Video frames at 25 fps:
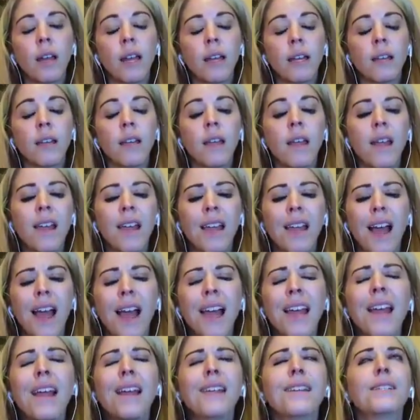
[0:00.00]
And I
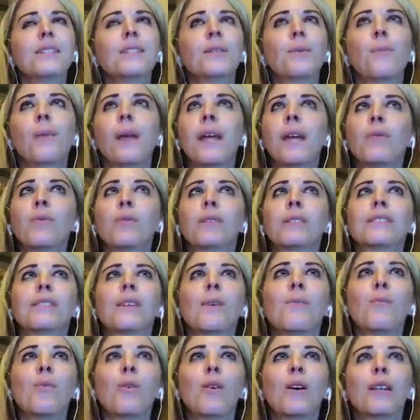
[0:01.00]
had a debate with
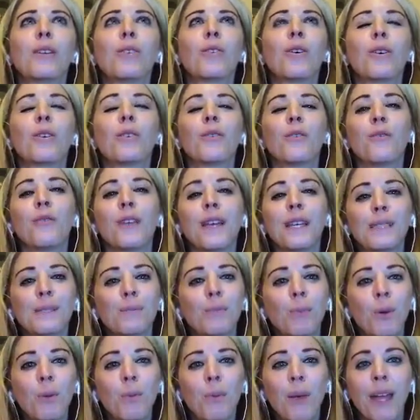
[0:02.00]
someone on a
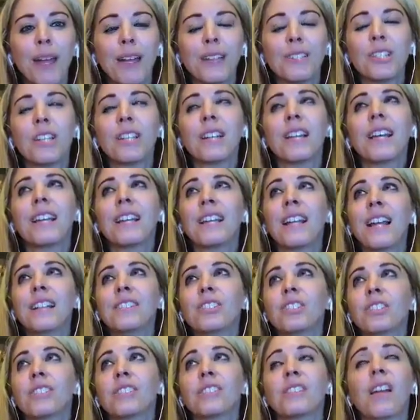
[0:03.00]
Facebook page, and I
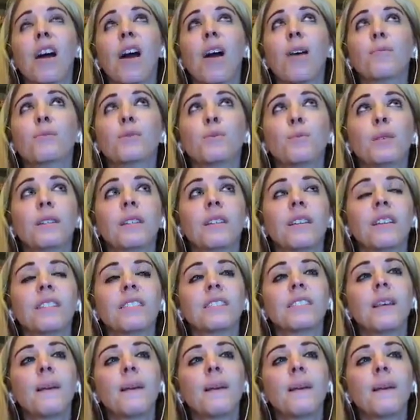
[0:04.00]
just stopped because